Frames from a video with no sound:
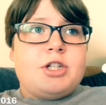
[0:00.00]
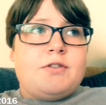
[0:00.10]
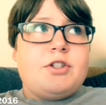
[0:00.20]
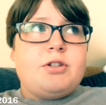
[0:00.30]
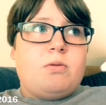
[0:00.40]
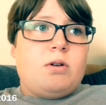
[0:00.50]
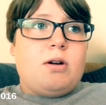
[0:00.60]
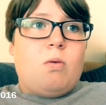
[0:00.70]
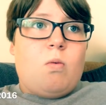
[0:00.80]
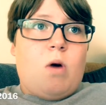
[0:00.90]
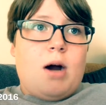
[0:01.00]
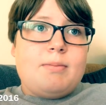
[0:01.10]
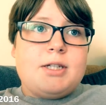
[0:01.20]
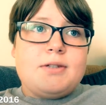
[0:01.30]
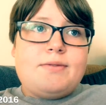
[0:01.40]
sure if she won't want
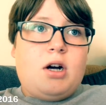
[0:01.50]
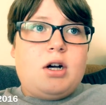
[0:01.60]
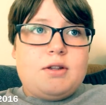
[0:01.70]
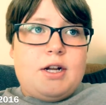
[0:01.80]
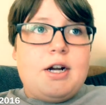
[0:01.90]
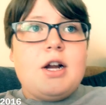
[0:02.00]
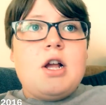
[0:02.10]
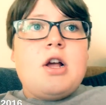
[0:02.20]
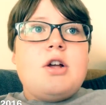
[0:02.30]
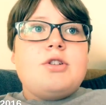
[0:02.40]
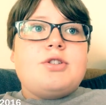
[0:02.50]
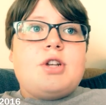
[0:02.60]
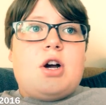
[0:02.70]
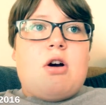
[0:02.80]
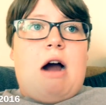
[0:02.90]
me to vlog there.
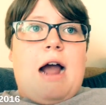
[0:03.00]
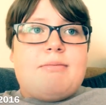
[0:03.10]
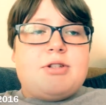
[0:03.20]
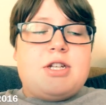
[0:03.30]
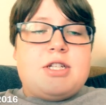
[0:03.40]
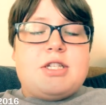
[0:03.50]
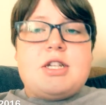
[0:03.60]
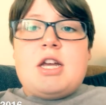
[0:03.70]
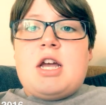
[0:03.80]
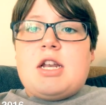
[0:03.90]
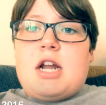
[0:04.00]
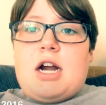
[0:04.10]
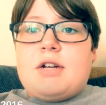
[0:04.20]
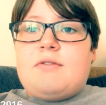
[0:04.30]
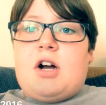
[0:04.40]
So I'm just
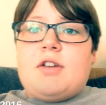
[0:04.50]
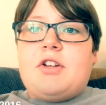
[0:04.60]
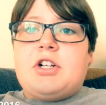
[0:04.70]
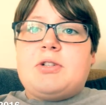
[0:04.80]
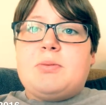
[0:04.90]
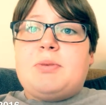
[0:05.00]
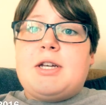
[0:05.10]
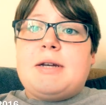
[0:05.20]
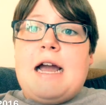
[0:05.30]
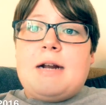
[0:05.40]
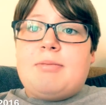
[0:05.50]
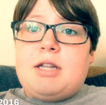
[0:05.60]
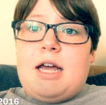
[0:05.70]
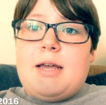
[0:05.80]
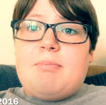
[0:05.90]
not going to vlog there to be kind of
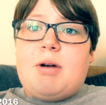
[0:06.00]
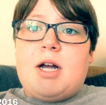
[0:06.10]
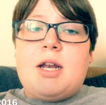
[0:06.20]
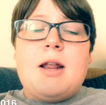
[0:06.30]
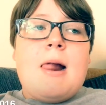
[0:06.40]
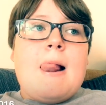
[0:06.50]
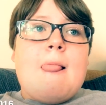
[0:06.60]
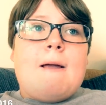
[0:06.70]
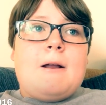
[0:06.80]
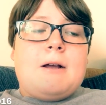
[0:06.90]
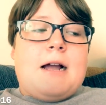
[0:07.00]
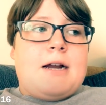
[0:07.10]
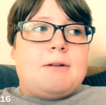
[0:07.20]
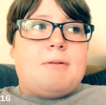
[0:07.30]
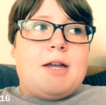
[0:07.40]
polite, but going to
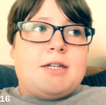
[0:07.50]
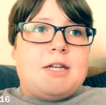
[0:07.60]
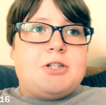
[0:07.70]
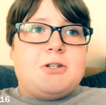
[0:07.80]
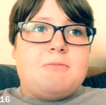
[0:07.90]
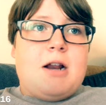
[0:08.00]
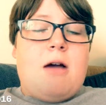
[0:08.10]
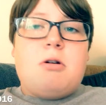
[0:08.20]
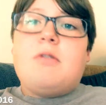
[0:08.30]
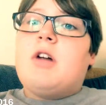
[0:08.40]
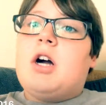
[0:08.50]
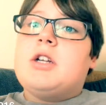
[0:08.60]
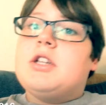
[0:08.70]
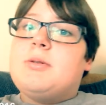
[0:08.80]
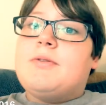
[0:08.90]
kind of pay attention. But I will vlog
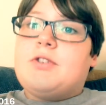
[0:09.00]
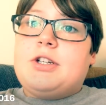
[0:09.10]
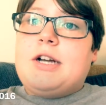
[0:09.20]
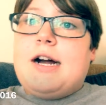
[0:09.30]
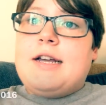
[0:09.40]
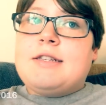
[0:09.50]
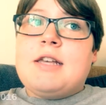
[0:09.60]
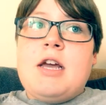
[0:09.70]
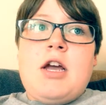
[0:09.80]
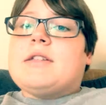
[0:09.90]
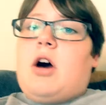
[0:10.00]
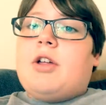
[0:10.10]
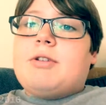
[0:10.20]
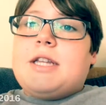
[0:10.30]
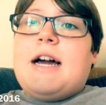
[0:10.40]
a little bit for you guys. That's
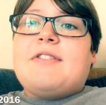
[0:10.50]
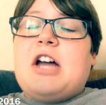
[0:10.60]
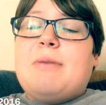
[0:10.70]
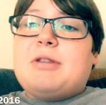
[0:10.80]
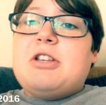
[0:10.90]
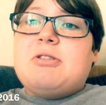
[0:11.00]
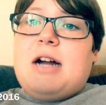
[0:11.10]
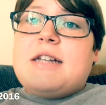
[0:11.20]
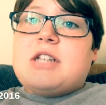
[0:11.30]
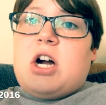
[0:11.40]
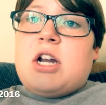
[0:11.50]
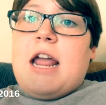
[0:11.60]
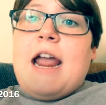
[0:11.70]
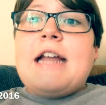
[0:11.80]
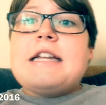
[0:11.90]
all I really have to update you guys on.
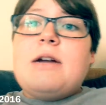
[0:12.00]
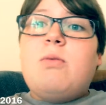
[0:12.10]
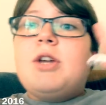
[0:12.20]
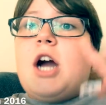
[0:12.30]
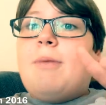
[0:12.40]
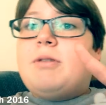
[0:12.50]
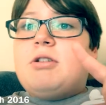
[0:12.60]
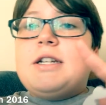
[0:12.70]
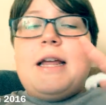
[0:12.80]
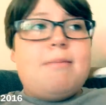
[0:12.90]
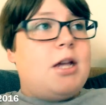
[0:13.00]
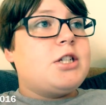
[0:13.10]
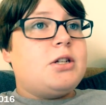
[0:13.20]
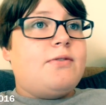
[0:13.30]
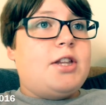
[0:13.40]
And we uploaded a main
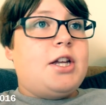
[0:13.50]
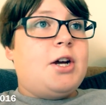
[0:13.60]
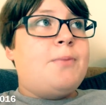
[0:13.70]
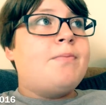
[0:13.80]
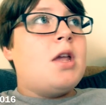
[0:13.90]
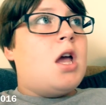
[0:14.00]
channel video,